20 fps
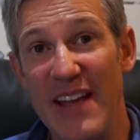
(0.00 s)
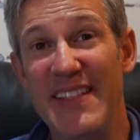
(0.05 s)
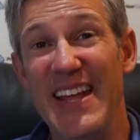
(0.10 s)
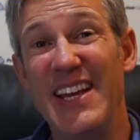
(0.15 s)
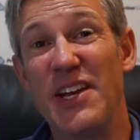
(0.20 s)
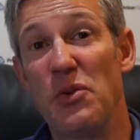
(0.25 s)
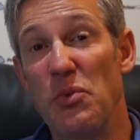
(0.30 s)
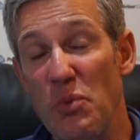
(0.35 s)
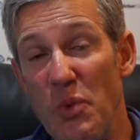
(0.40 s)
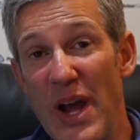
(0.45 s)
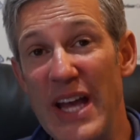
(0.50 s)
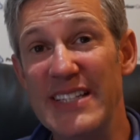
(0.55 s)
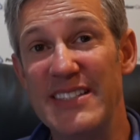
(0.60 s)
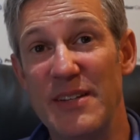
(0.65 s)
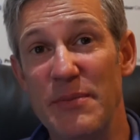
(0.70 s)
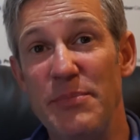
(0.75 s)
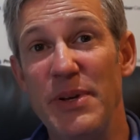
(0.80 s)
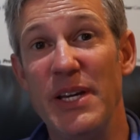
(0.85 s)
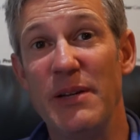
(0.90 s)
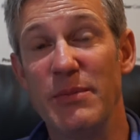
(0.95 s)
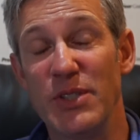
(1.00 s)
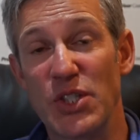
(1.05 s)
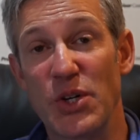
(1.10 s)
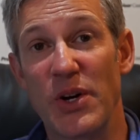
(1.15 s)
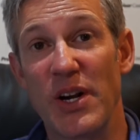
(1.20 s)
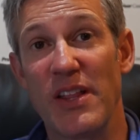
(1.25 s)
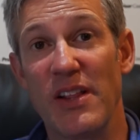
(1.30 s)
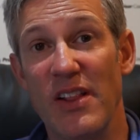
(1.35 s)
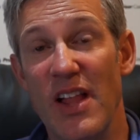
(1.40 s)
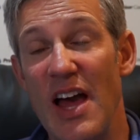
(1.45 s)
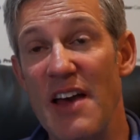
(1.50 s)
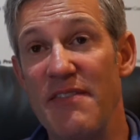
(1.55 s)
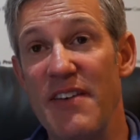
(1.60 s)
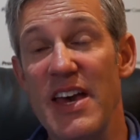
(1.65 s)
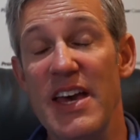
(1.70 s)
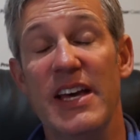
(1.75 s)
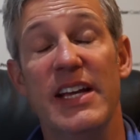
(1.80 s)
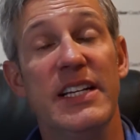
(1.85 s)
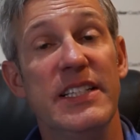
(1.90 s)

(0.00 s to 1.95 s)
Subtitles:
and they could waste a big majority of their life.